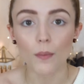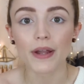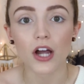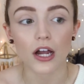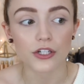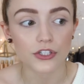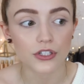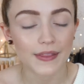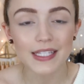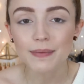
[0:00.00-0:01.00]
oh my gosh,
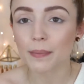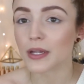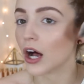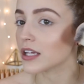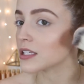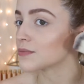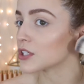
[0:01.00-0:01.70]
this might be awesome